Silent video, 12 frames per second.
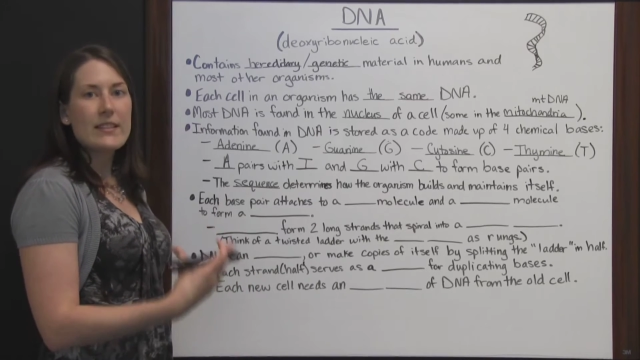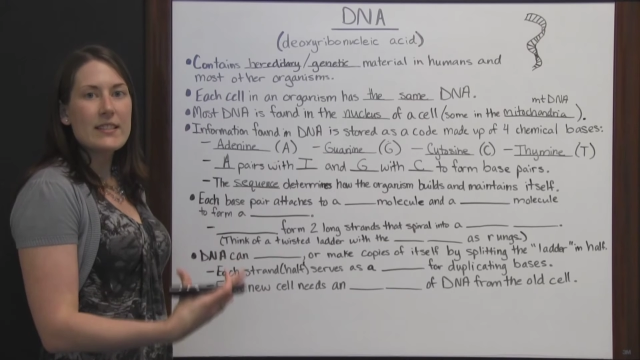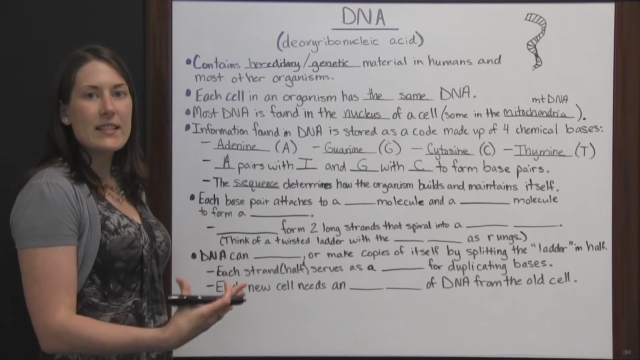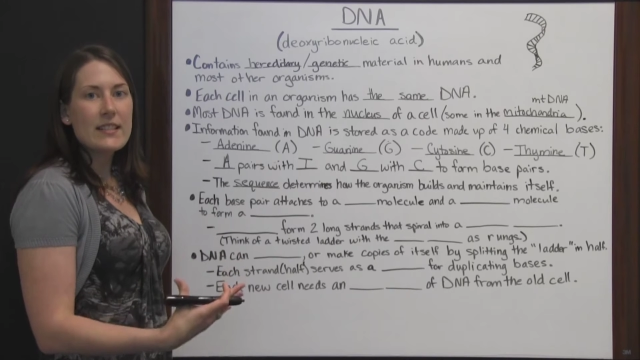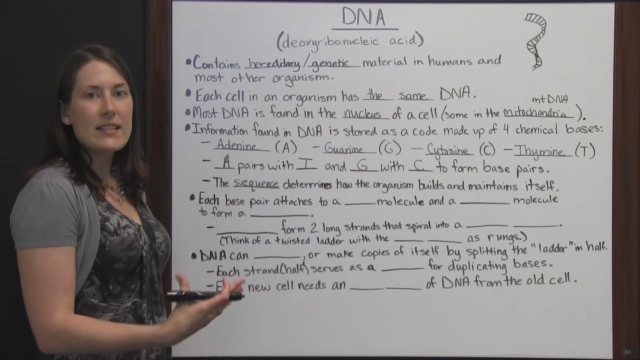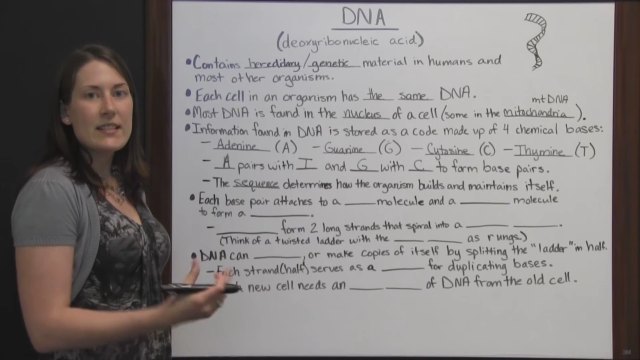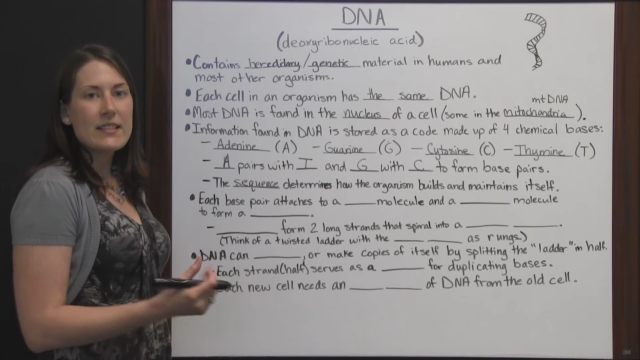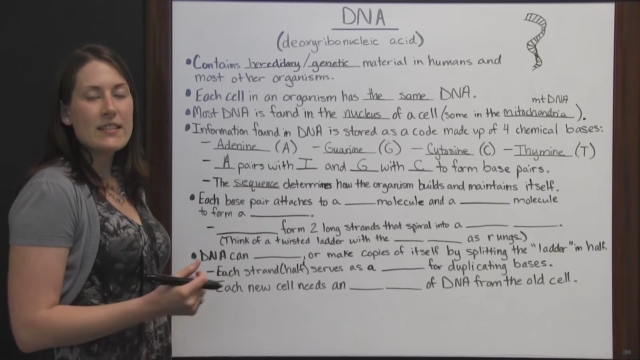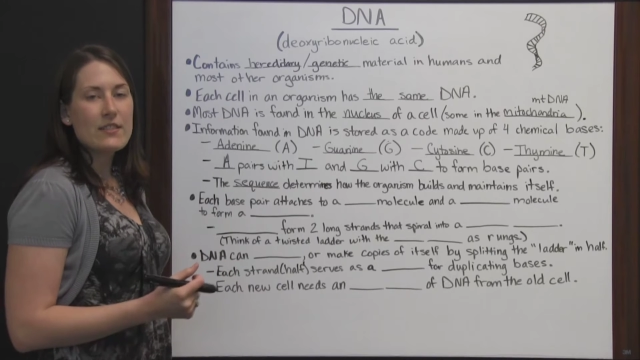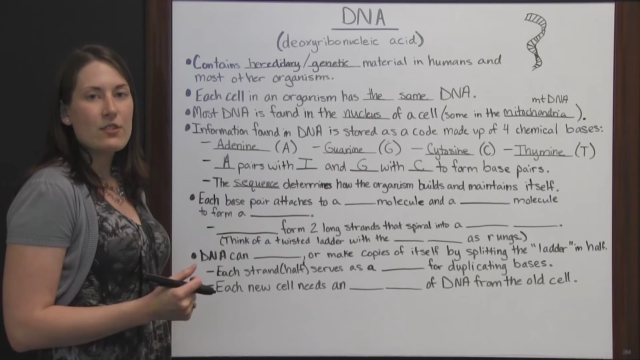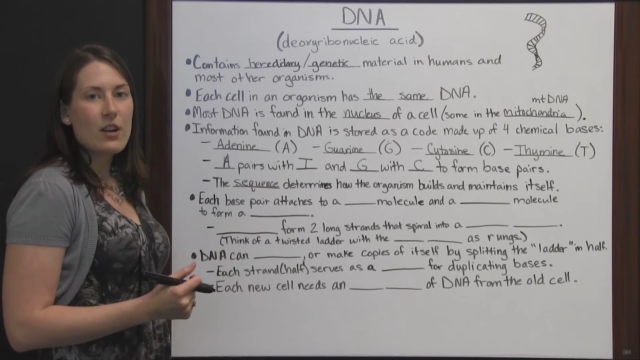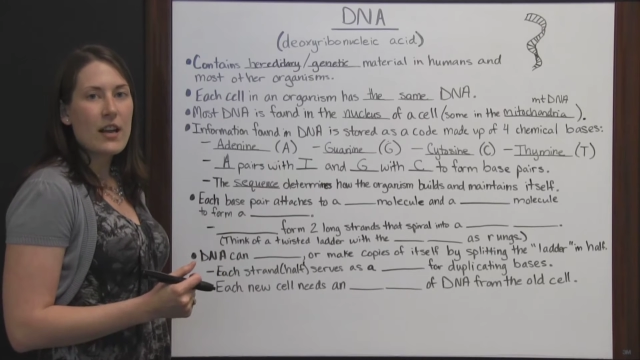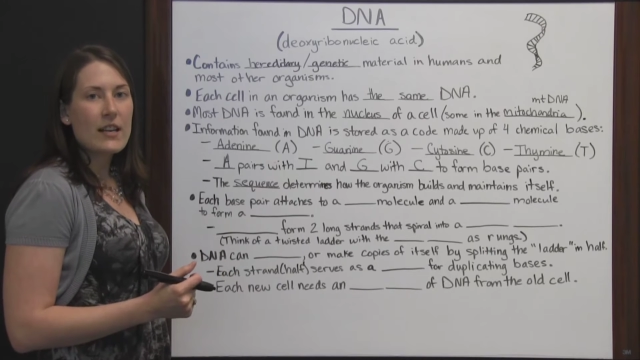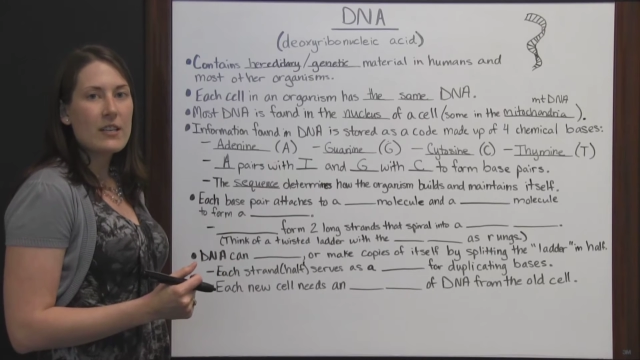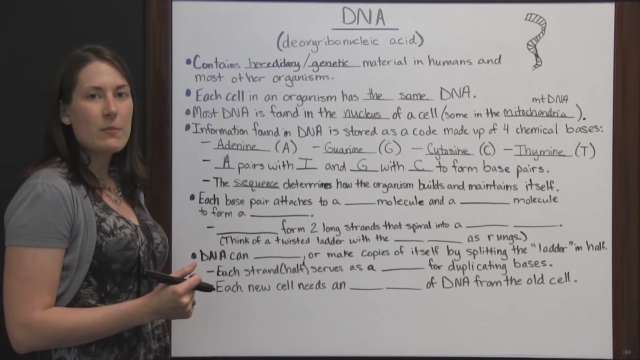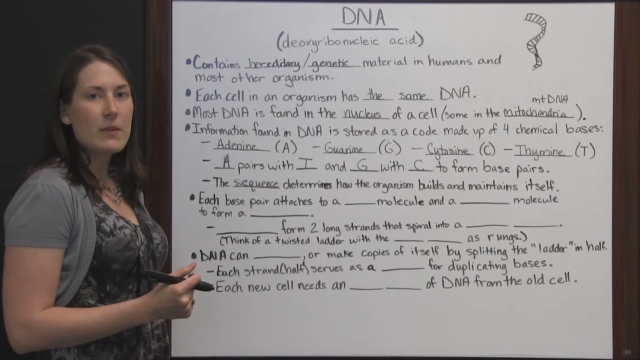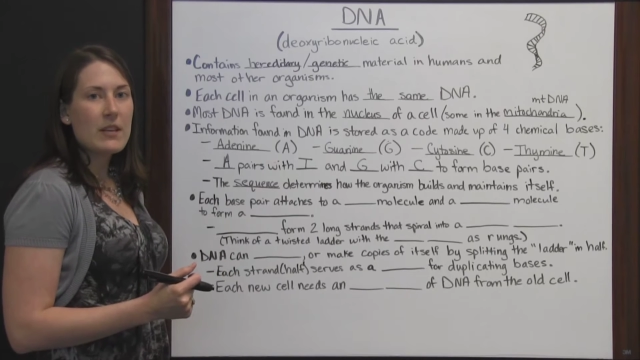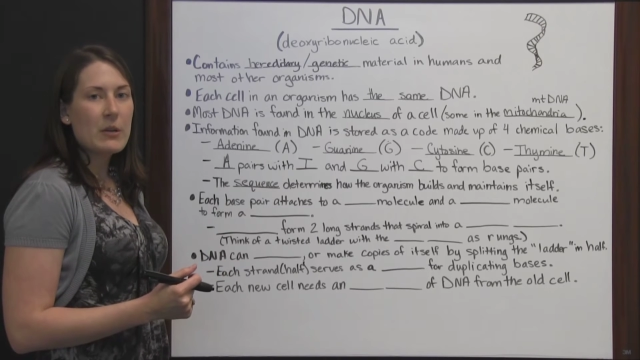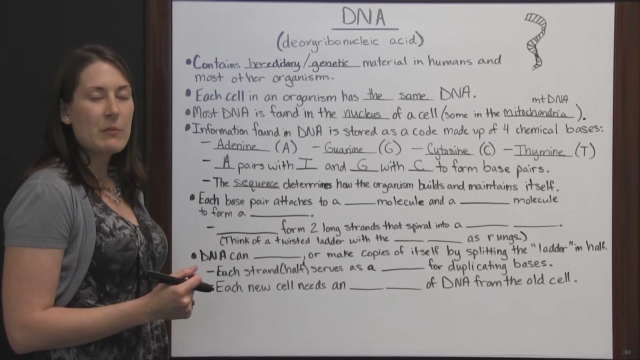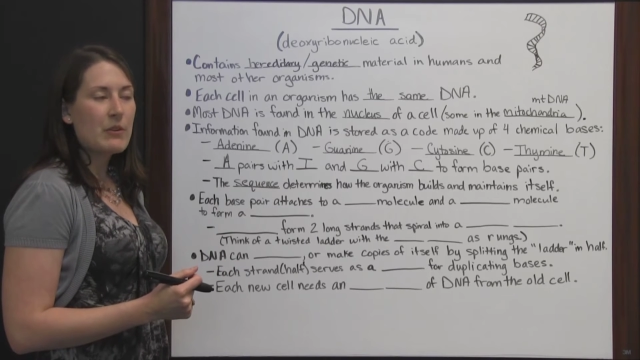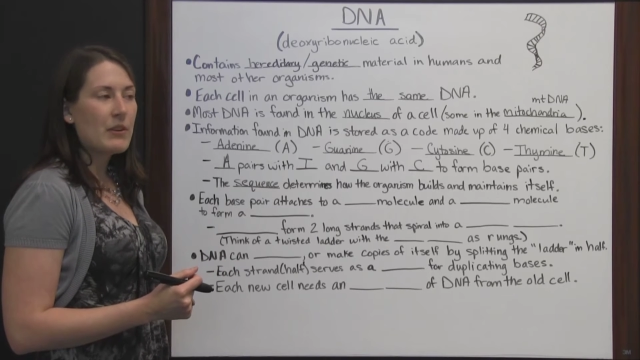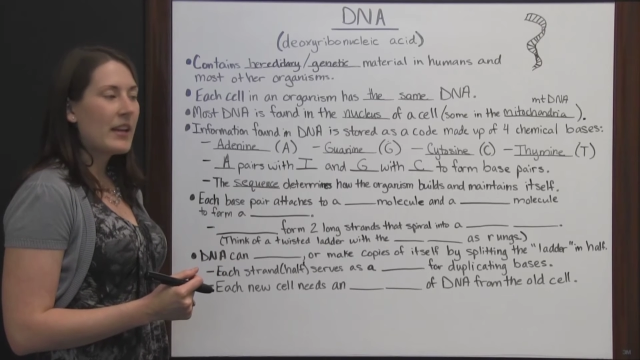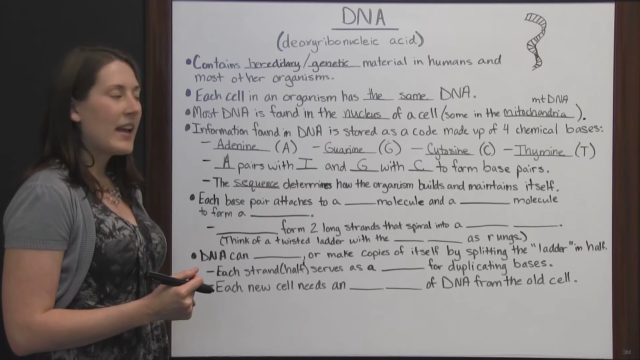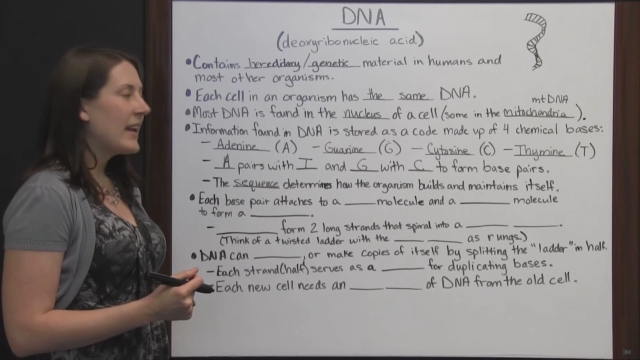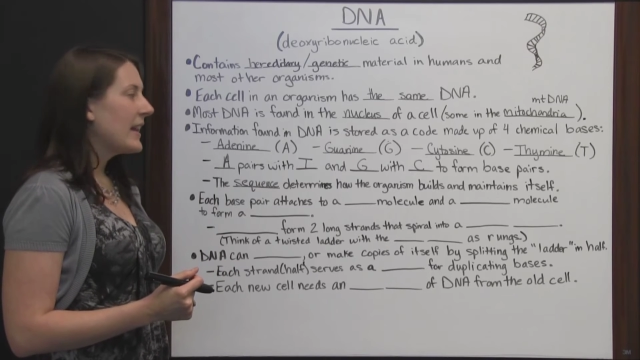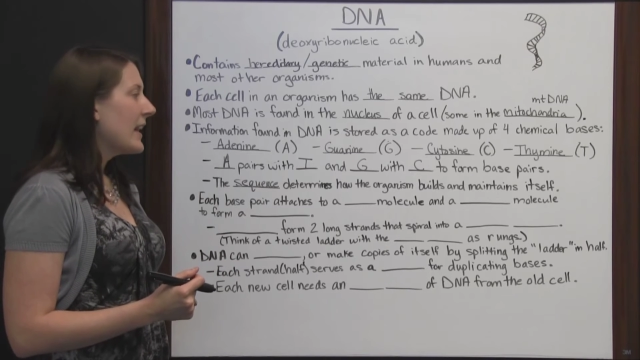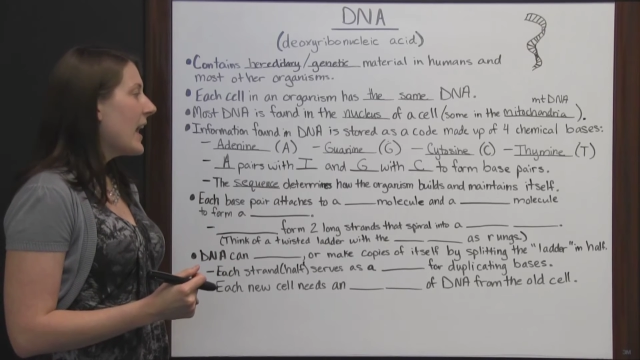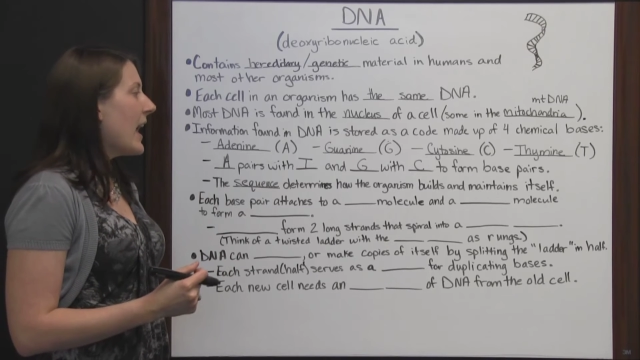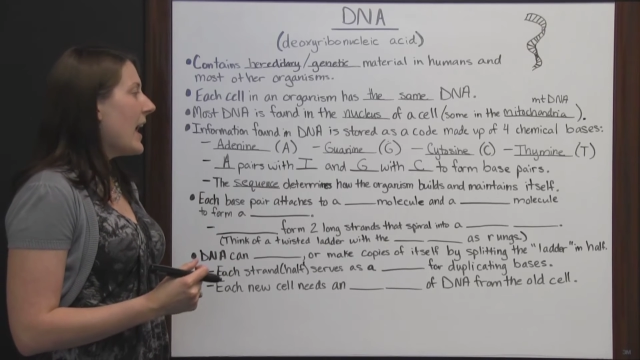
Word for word: sentence is trying to be communicated.